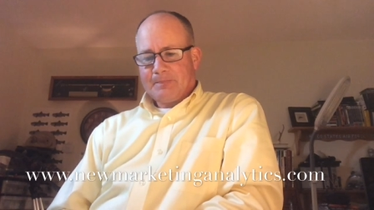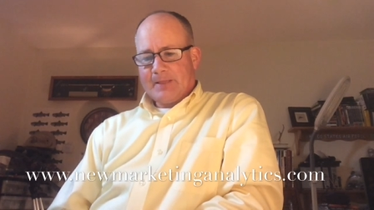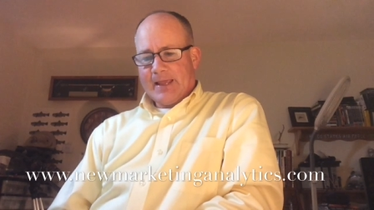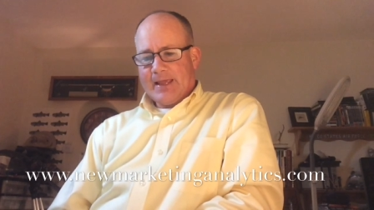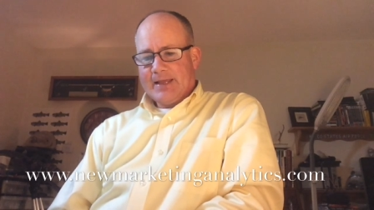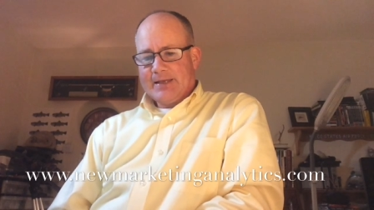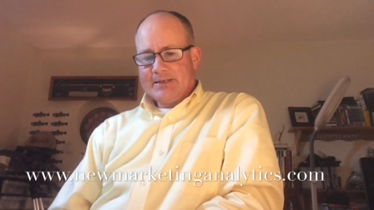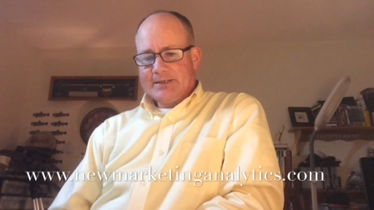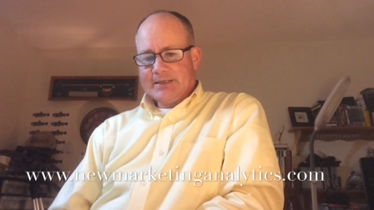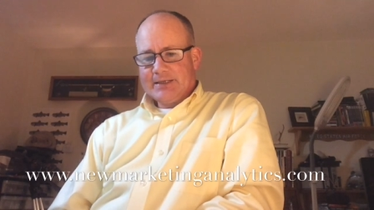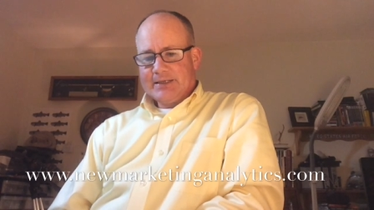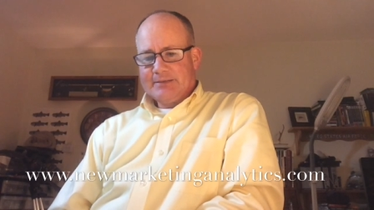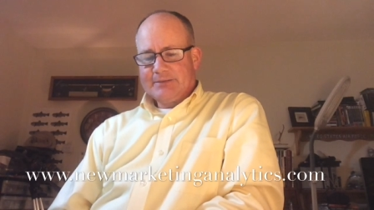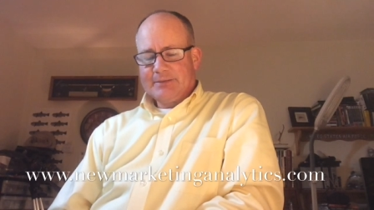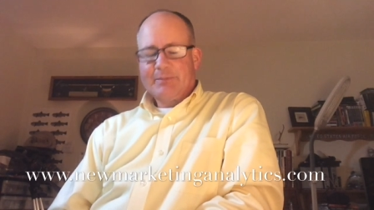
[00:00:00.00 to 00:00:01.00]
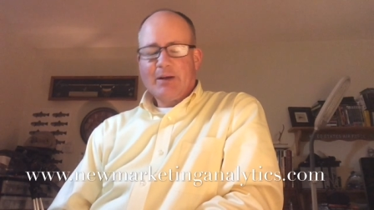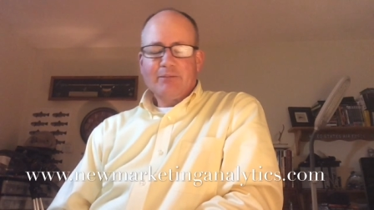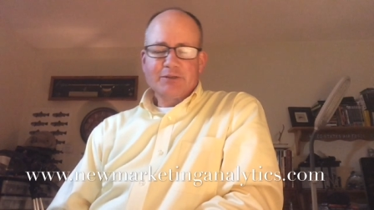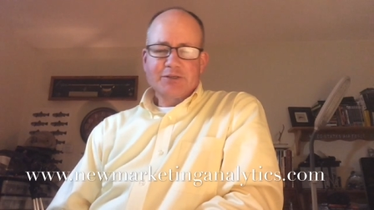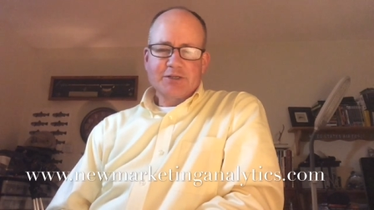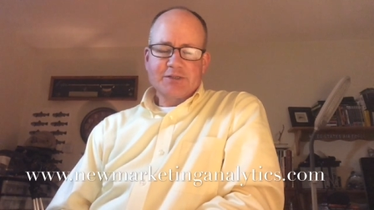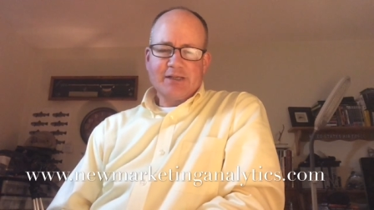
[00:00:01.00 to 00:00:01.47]
And uh, the
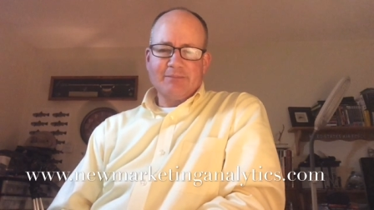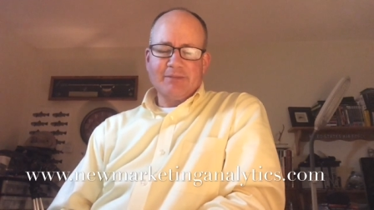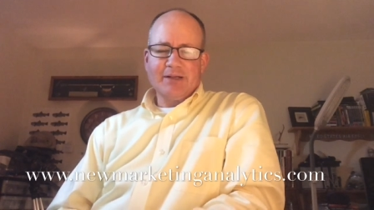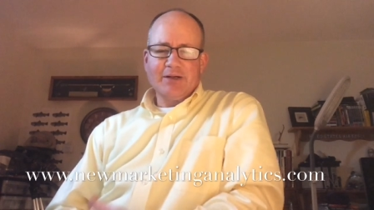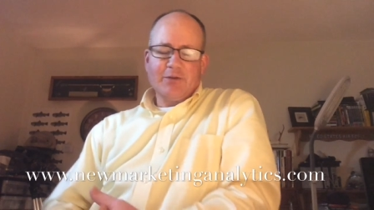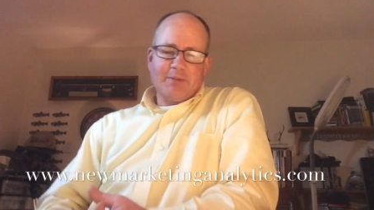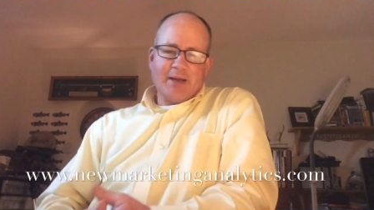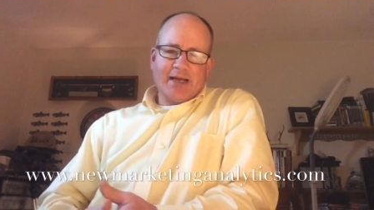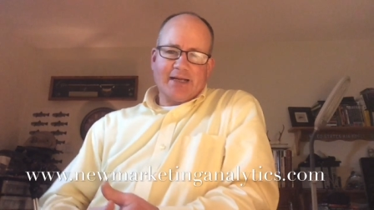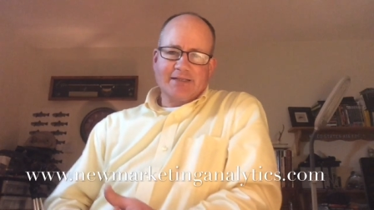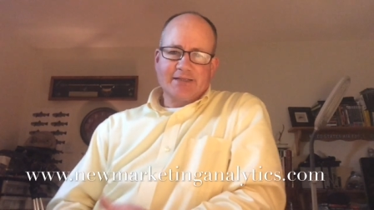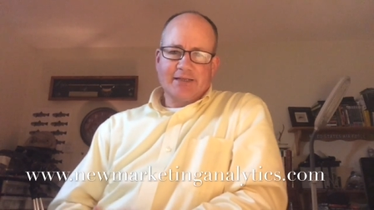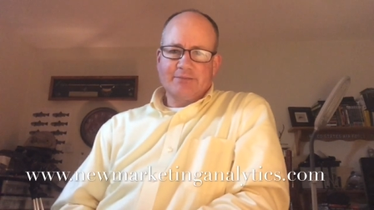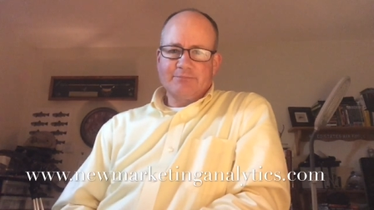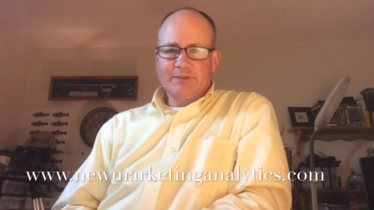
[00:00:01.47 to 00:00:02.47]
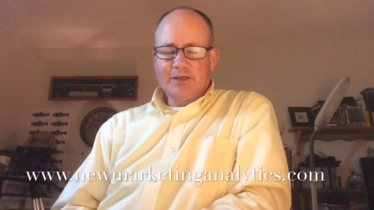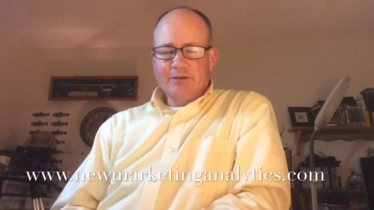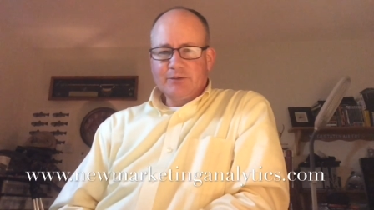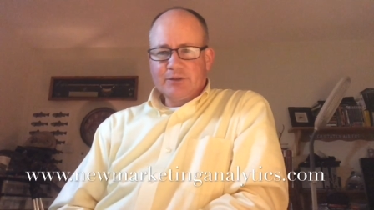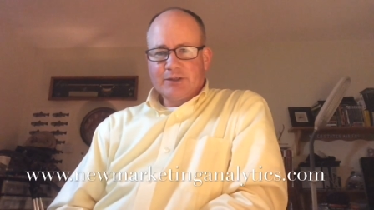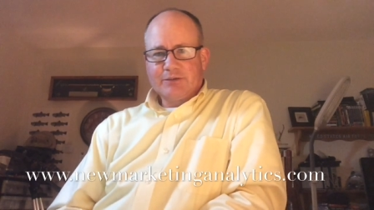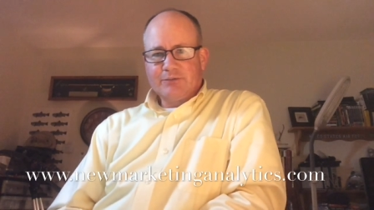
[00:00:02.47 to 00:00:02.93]
publisher sent me a note back and said, you
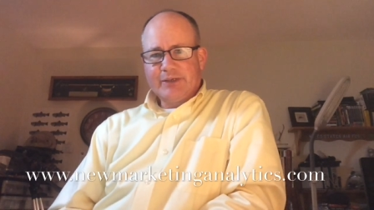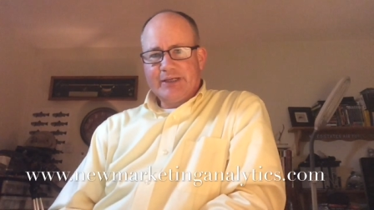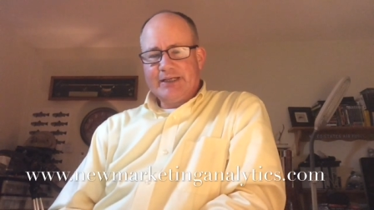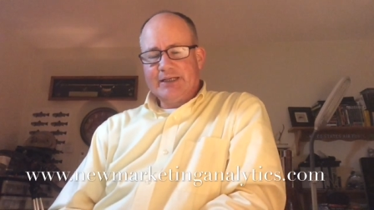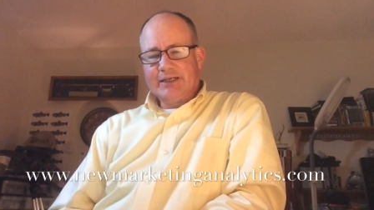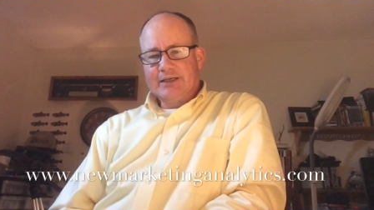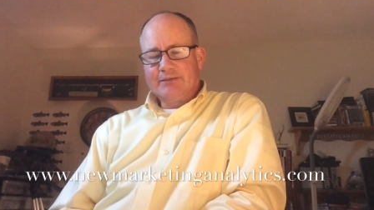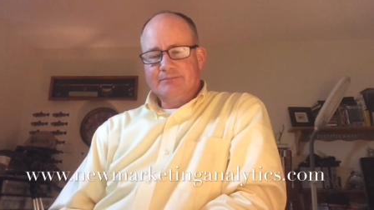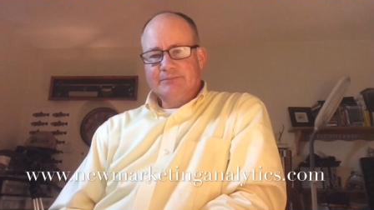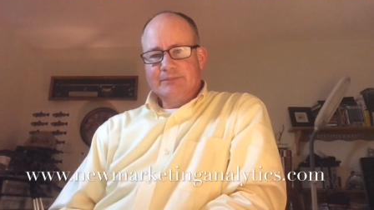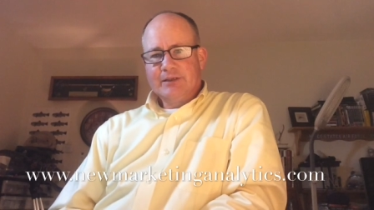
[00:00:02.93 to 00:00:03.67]
know, look, we uh,